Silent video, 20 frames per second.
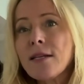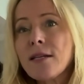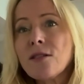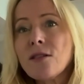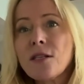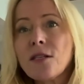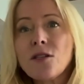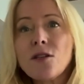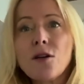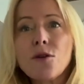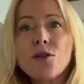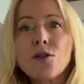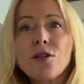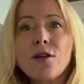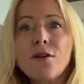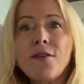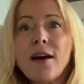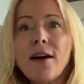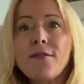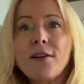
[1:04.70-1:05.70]
this notion of
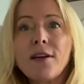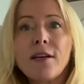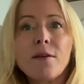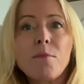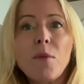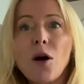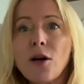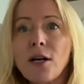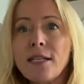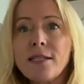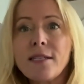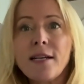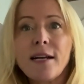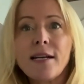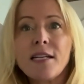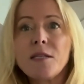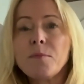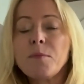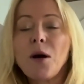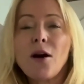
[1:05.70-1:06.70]
having market studies
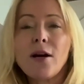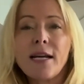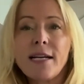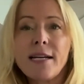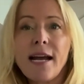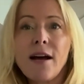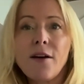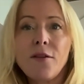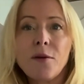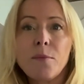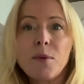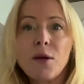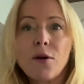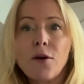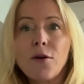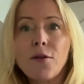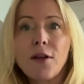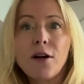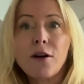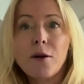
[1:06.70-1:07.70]
bogging down the Bureau
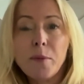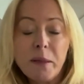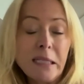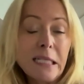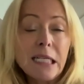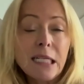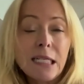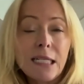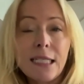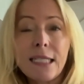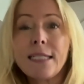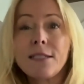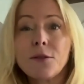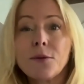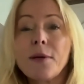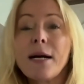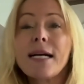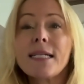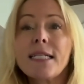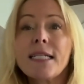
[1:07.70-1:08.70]
that are politically
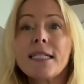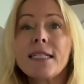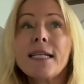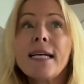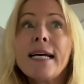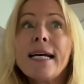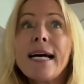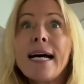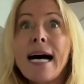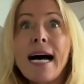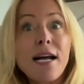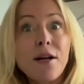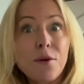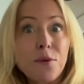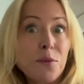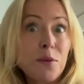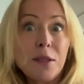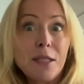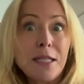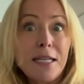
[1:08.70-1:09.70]
directed, I don't
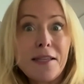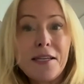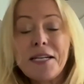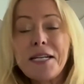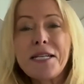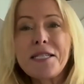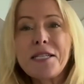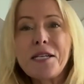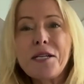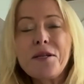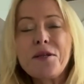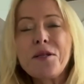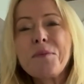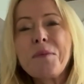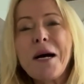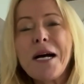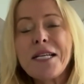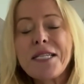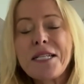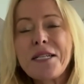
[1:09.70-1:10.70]
really think is a huge
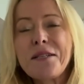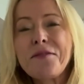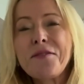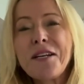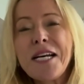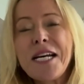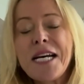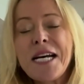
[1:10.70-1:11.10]
positive.